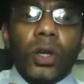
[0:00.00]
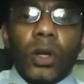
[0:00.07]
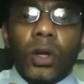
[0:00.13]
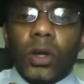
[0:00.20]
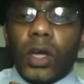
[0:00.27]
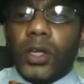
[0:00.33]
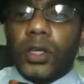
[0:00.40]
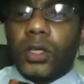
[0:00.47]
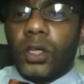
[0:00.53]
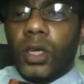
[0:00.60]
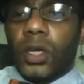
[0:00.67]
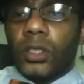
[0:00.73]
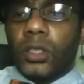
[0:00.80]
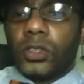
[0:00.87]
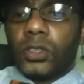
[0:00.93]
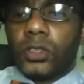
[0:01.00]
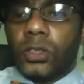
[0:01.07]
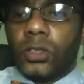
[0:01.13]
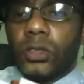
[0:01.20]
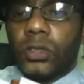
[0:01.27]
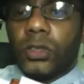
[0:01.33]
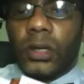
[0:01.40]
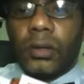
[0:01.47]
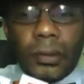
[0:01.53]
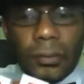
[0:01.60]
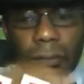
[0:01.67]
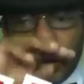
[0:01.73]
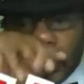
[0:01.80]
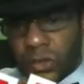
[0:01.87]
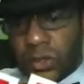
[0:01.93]
all right, yeah, so I, I
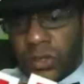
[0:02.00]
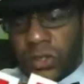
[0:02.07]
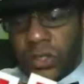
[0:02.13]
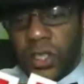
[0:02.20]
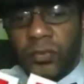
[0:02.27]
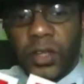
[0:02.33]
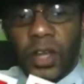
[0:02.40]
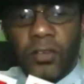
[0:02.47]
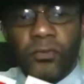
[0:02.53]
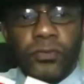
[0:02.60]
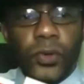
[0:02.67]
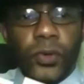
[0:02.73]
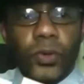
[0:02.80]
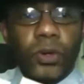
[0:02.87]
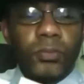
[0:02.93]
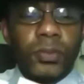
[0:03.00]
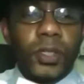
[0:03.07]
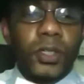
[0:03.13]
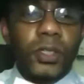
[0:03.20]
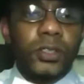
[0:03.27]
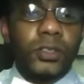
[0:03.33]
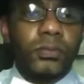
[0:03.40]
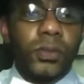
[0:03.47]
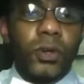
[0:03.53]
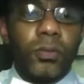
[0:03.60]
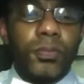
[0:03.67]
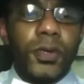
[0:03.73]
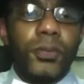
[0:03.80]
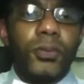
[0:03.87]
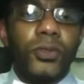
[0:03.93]
want to give that a four because wow. more
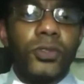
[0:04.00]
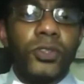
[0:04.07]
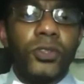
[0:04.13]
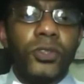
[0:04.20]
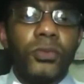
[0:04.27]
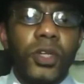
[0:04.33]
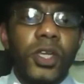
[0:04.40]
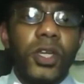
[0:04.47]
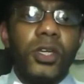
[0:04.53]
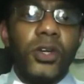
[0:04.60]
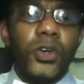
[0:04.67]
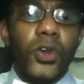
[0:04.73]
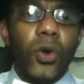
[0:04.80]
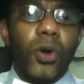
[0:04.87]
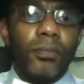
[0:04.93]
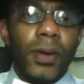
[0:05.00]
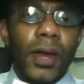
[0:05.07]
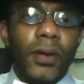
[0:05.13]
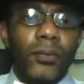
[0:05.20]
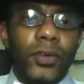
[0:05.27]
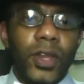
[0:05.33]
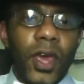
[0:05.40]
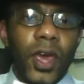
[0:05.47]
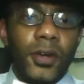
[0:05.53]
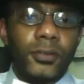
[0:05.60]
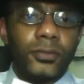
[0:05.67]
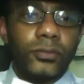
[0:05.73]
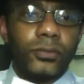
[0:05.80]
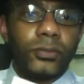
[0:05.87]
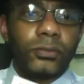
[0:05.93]
people do need to know about that.
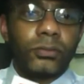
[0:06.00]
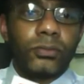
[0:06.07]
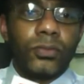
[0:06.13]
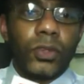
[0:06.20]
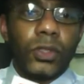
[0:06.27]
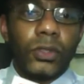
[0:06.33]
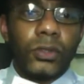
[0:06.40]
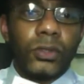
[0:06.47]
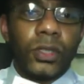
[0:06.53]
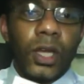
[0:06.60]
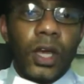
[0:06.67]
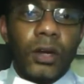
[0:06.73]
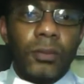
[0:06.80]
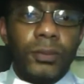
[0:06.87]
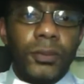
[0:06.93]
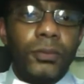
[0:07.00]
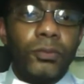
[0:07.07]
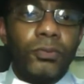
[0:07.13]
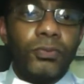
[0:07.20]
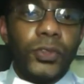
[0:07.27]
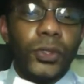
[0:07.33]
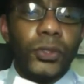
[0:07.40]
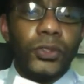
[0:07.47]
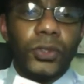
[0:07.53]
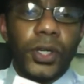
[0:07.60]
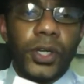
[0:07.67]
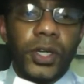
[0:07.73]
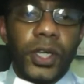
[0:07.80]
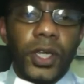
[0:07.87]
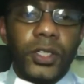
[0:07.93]
A lot of yeah. people filter
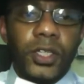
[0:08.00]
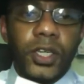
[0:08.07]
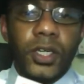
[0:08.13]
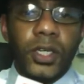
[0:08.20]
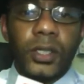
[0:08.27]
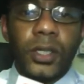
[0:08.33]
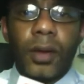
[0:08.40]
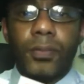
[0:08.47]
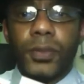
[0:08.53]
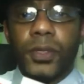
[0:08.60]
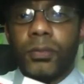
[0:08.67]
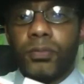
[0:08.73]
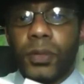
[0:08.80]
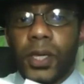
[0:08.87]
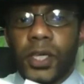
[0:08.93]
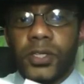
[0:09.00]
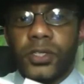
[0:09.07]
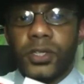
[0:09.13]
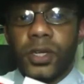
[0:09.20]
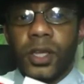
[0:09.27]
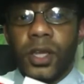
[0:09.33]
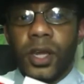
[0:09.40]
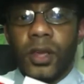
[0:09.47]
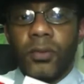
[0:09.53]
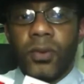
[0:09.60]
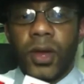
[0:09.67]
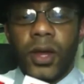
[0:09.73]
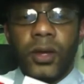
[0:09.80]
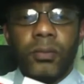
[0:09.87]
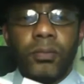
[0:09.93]
and then need to copy and paste, and then they
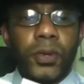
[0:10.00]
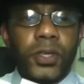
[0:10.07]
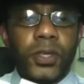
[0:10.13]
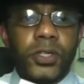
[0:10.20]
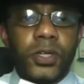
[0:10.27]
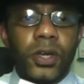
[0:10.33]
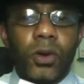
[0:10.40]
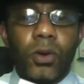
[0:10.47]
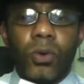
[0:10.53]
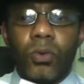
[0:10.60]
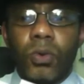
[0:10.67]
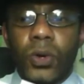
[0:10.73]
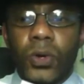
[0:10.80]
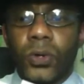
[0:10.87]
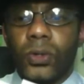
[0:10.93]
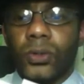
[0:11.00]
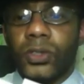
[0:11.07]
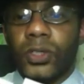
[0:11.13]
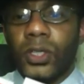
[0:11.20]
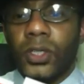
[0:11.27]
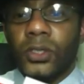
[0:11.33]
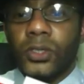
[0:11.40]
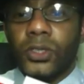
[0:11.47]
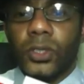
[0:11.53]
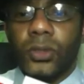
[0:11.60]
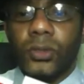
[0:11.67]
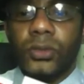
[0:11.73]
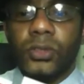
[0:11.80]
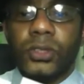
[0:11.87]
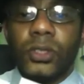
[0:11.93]
wind up pasting the whole world.
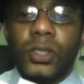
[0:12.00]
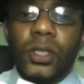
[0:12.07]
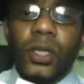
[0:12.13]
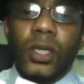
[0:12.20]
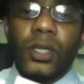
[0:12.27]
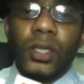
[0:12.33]
So you